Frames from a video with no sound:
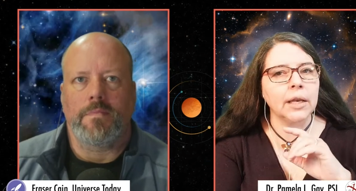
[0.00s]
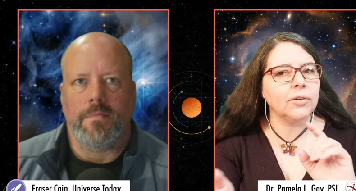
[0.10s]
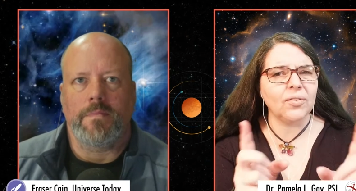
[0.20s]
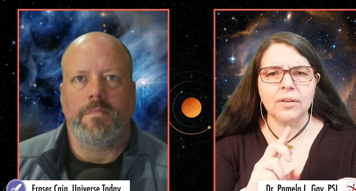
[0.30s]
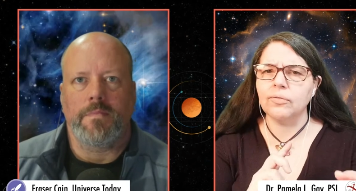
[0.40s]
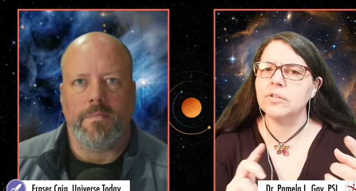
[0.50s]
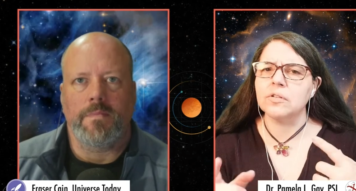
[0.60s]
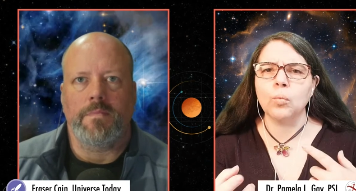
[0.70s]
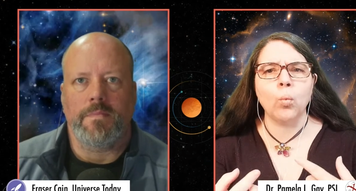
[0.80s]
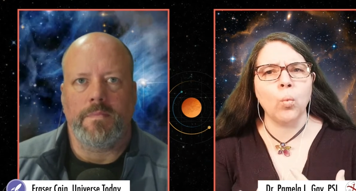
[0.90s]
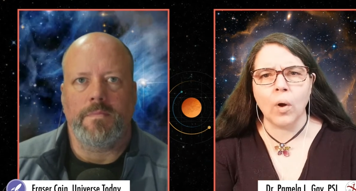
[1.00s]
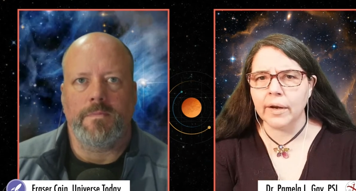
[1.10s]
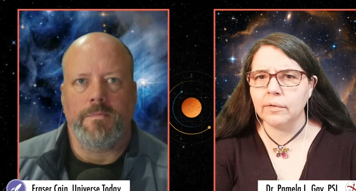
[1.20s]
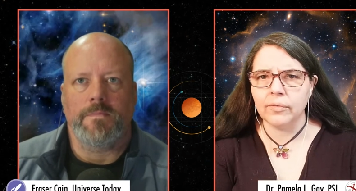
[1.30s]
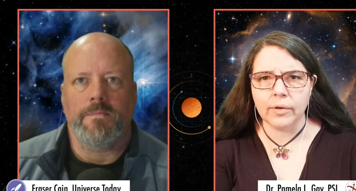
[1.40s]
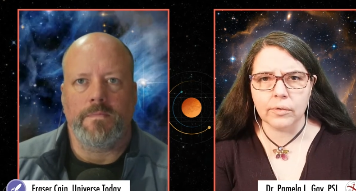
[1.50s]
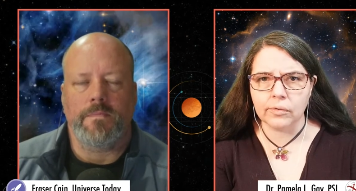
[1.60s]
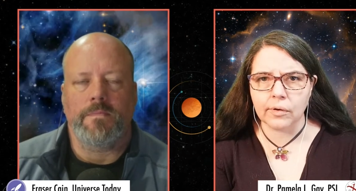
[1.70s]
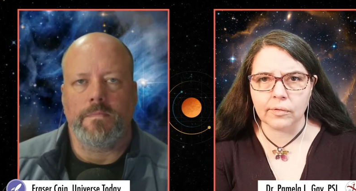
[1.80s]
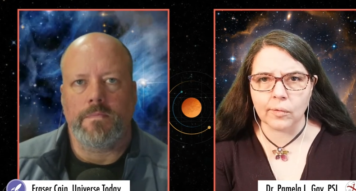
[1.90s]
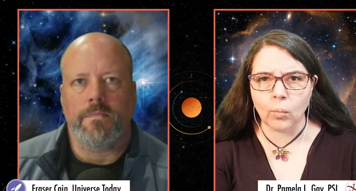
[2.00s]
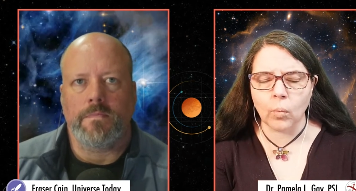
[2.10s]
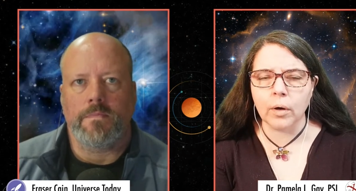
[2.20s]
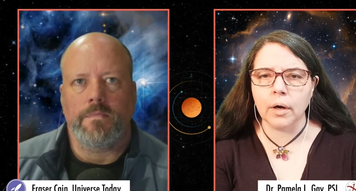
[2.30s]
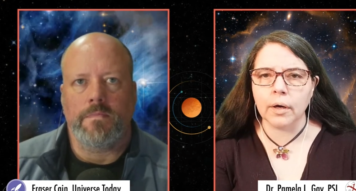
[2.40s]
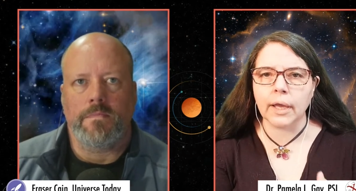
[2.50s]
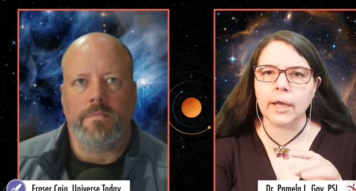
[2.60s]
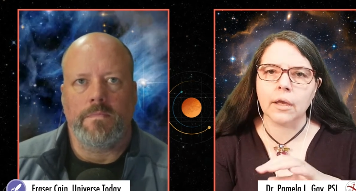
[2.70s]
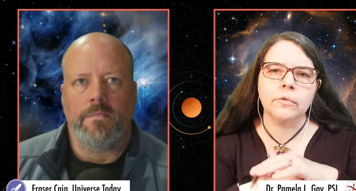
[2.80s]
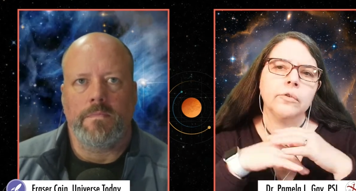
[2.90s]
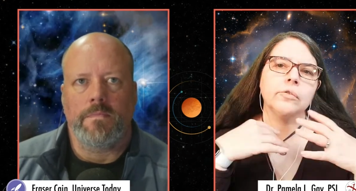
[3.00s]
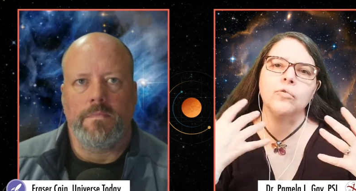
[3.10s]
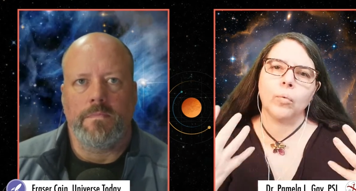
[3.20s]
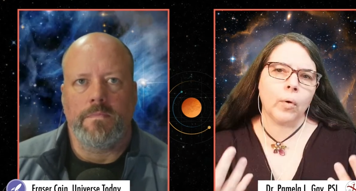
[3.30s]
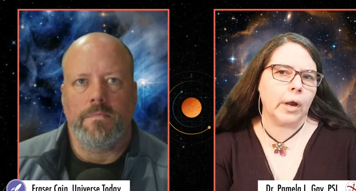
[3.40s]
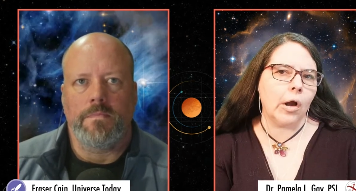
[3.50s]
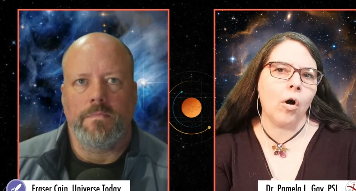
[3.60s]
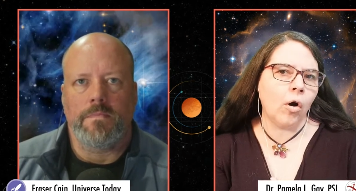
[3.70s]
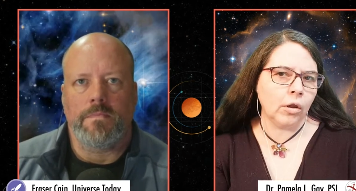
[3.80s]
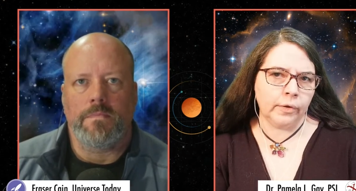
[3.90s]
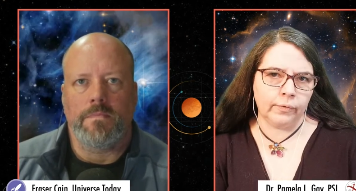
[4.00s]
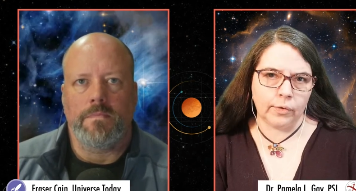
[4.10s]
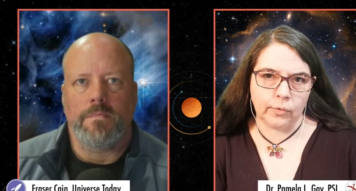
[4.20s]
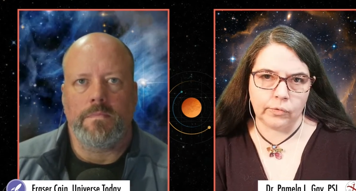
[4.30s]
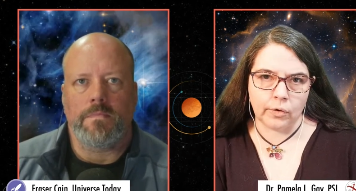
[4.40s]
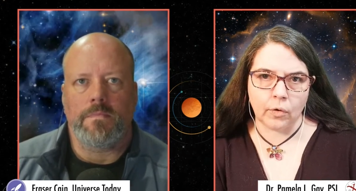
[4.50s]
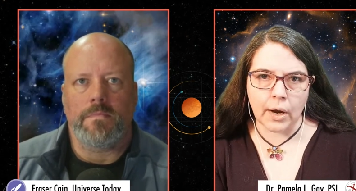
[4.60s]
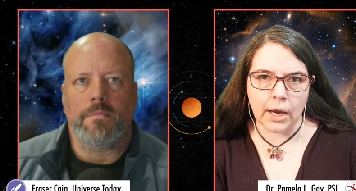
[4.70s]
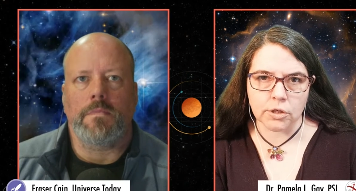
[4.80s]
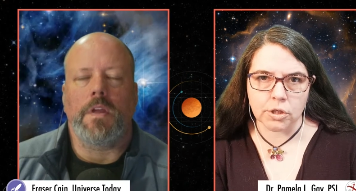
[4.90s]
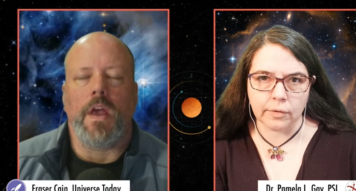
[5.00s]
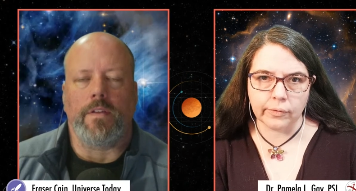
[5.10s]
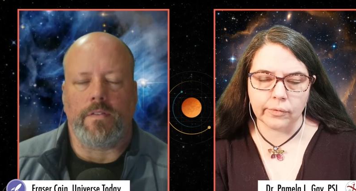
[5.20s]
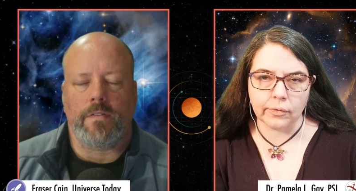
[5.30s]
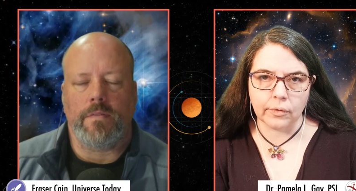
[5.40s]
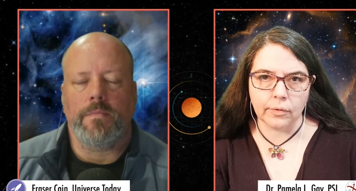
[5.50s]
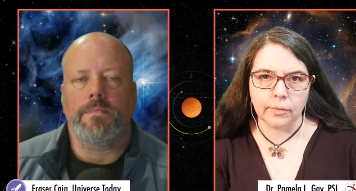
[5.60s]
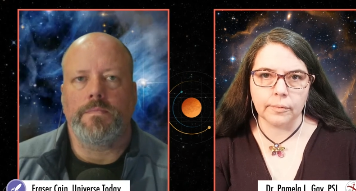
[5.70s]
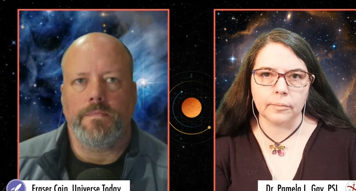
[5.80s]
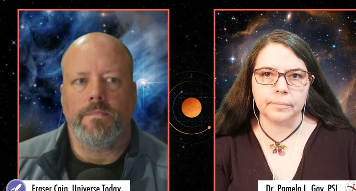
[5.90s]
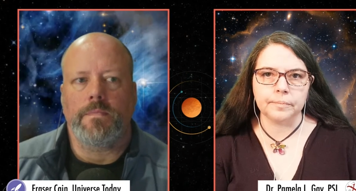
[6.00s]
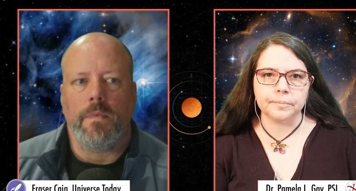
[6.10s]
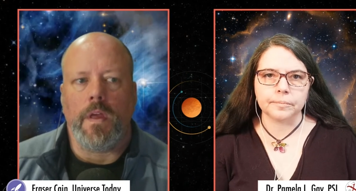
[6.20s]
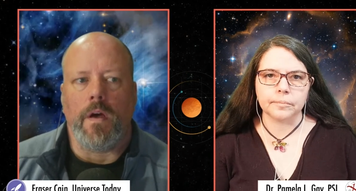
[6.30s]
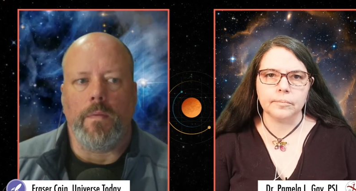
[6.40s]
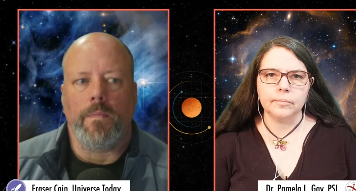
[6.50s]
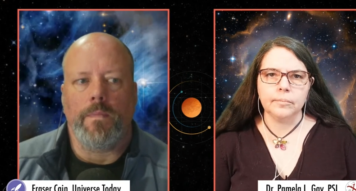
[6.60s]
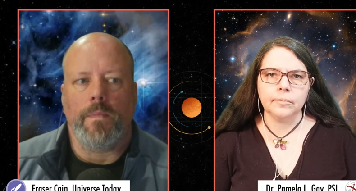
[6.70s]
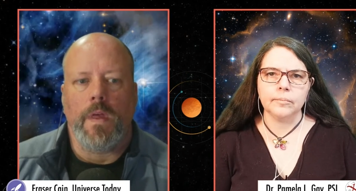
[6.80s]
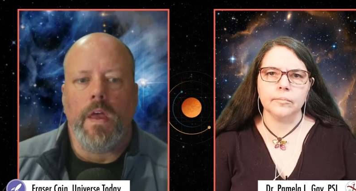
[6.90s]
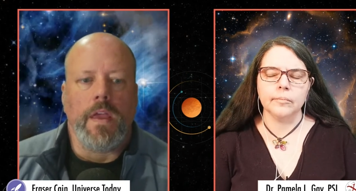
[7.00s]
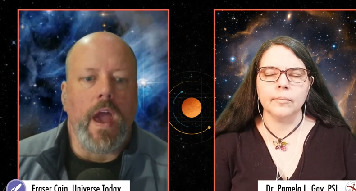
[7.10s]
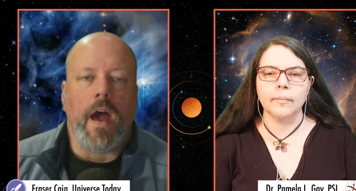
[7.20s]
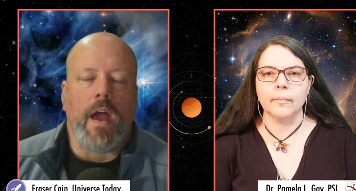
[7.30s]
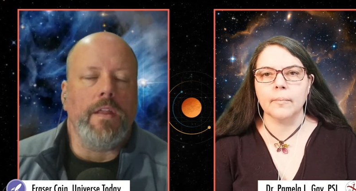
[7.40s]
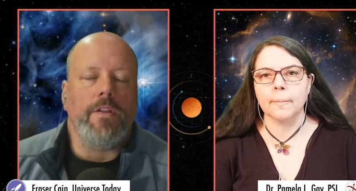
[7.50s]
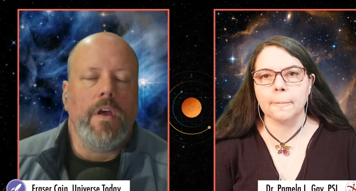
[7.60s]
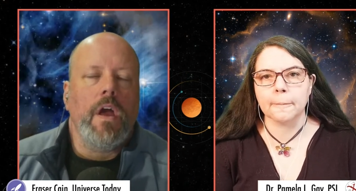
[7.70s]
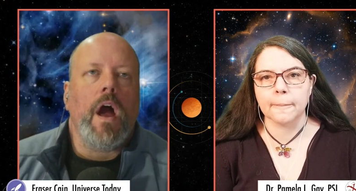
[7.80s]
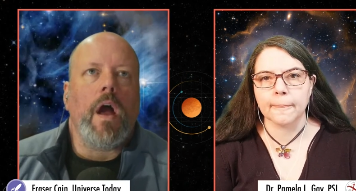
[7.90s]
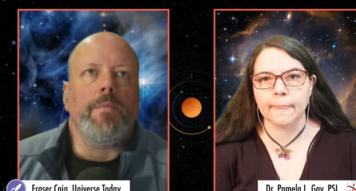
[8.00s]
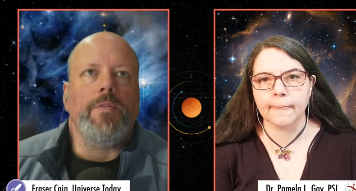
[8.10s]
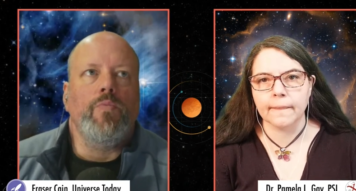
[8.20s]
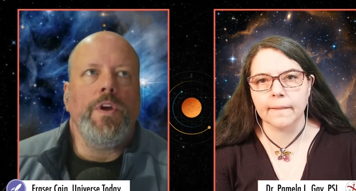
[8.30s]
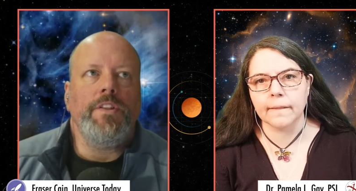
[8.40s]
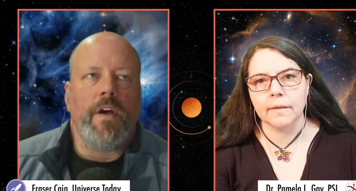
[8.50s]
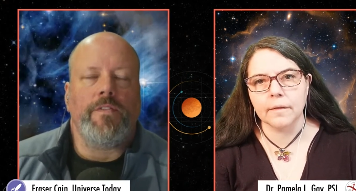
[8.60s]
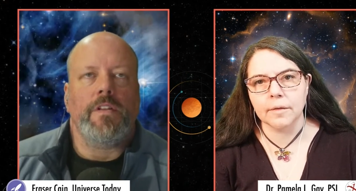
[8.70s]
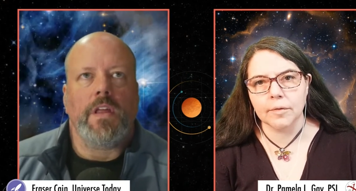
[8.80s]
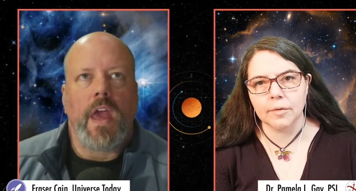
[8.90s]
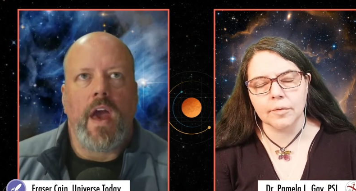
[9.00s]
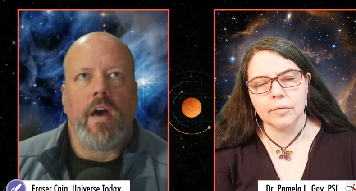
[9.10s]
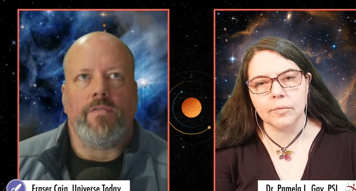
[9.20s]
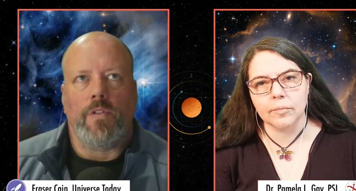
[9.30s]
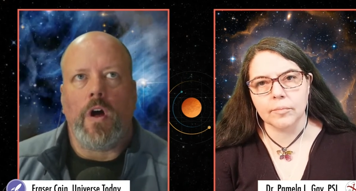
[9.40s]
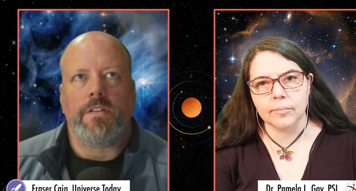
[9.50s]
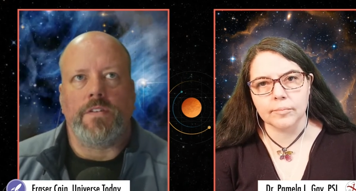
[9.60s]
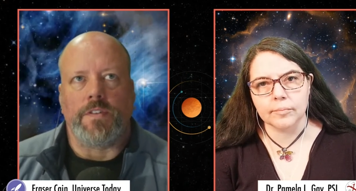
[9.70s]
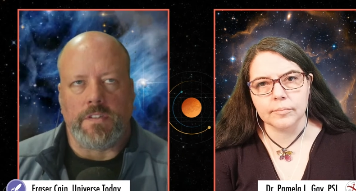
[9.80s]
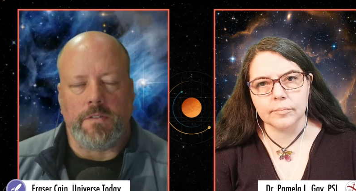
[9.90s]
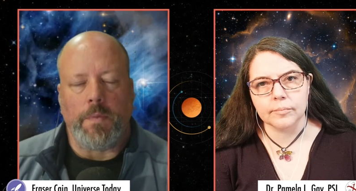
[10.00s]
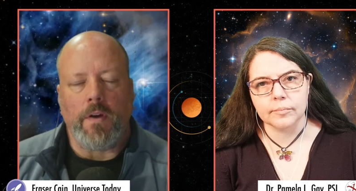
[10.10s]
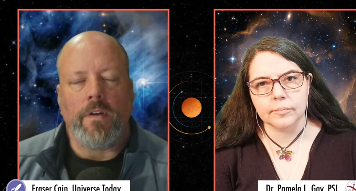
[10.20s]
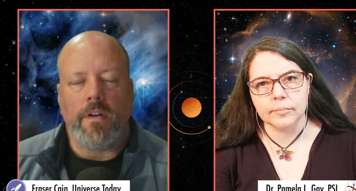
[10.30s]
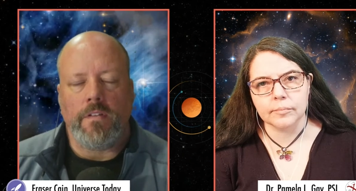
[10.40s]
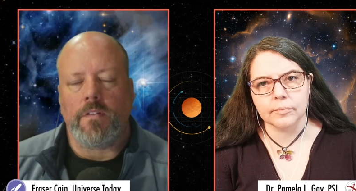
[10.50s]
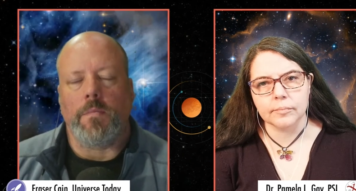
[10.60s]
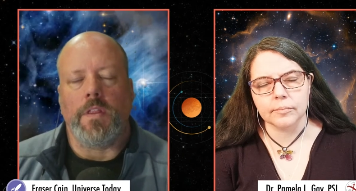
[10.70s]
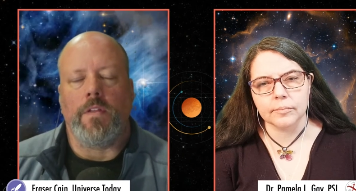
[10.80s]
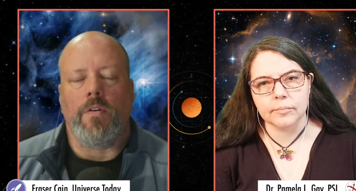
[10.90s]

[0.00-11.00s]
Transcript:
Speaker 1: and if even just one of those doesn't work it can destroy all of those interactions
Speaker 2: yes yeah yeah and i mean we definitely have lots of experience i mean